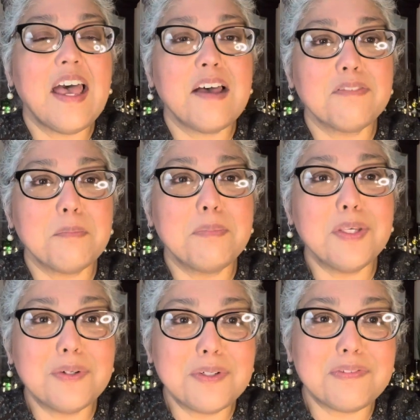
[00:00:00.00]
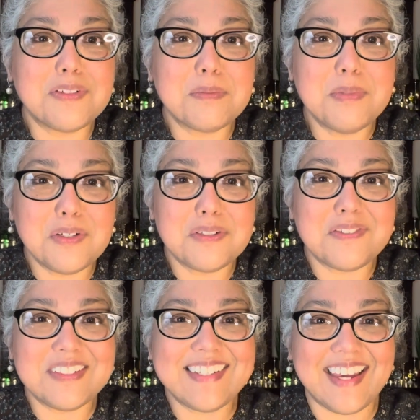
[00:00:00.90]
Have a beautiful,
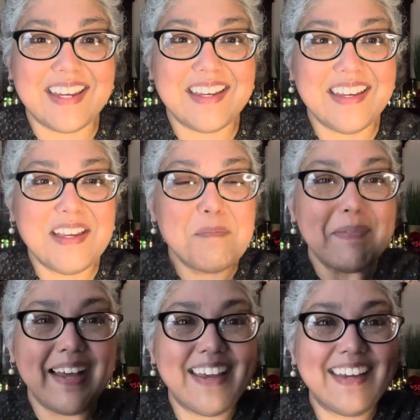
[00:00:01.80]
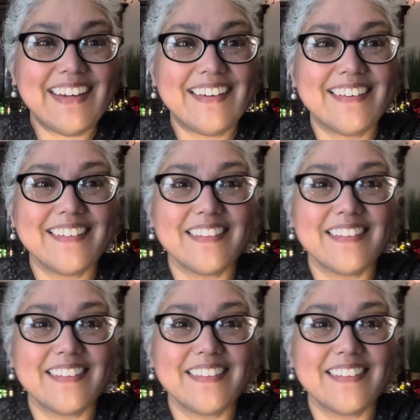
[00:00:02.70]
beautiful day. Bye.